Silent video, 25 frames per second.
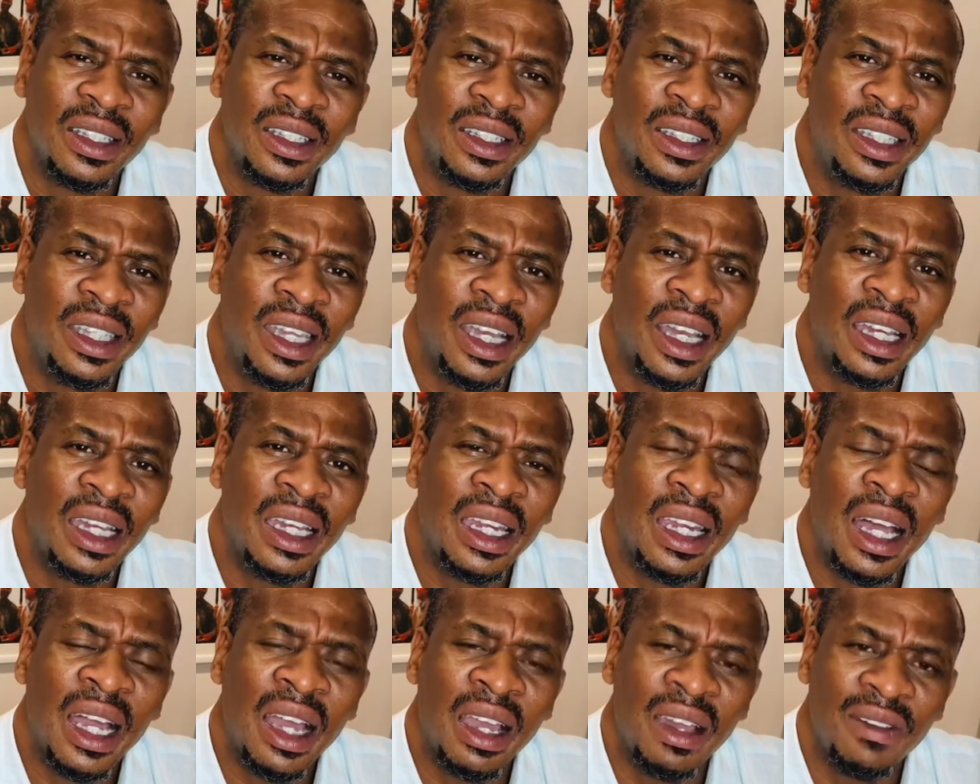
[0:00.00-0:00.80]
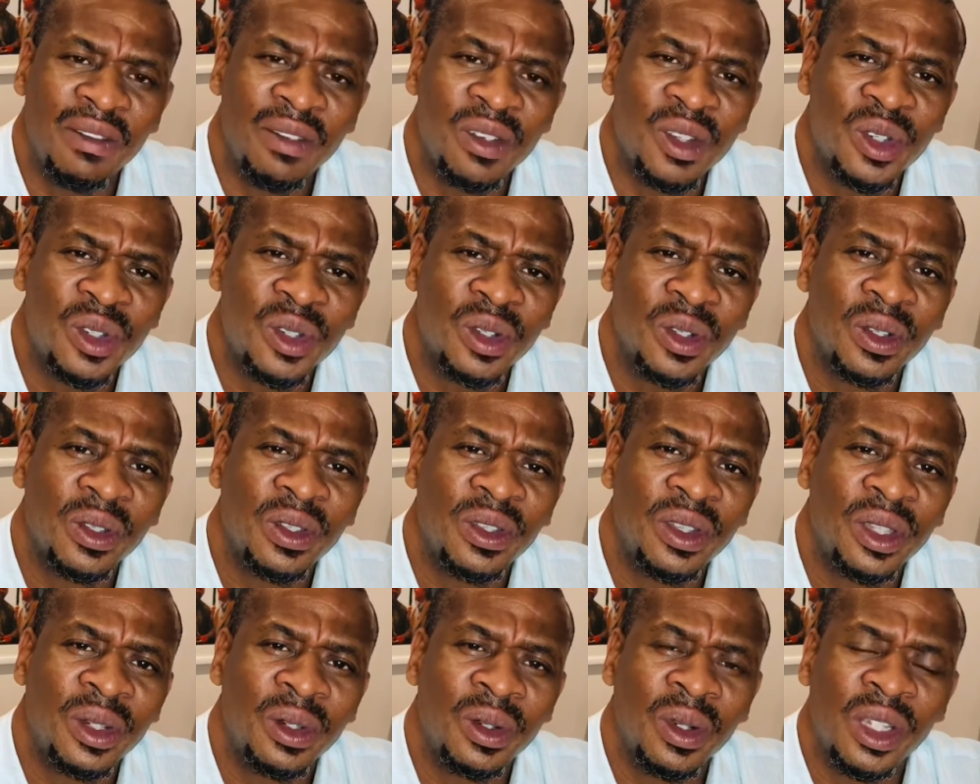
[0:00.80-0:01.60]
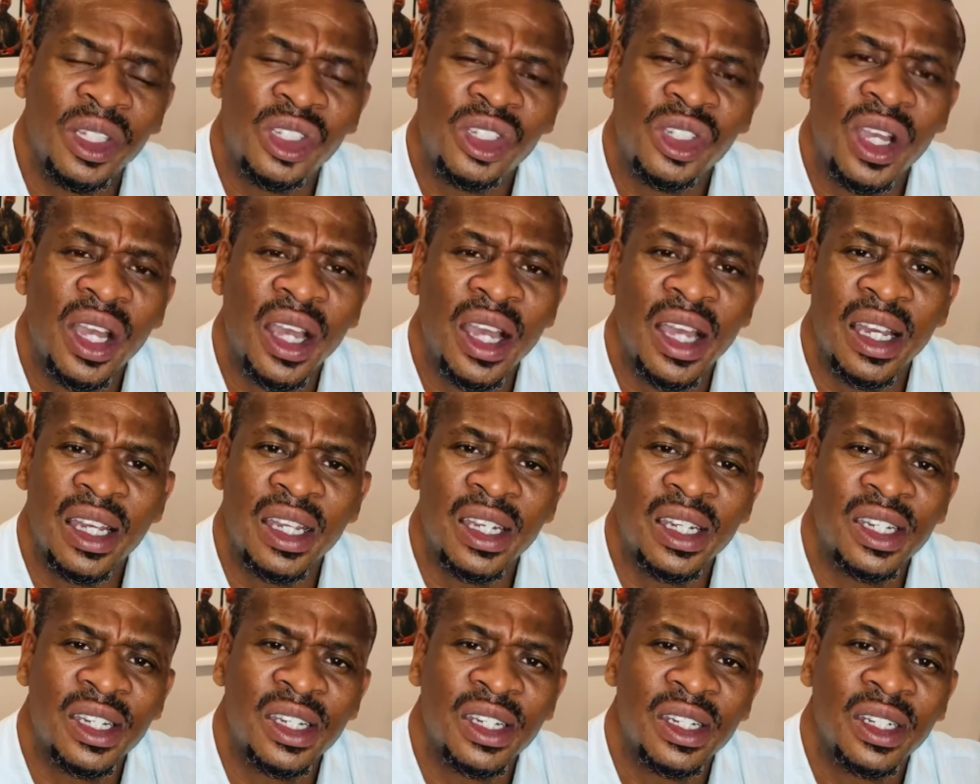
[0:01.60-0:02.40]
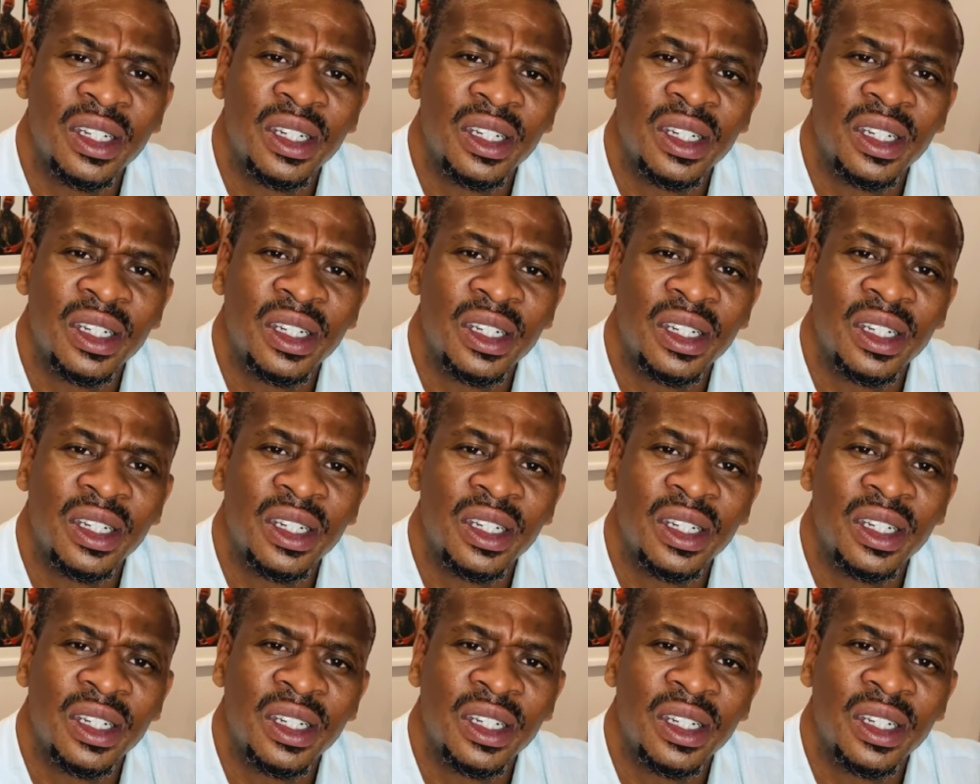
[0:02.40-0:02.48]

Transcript: their lives through a child.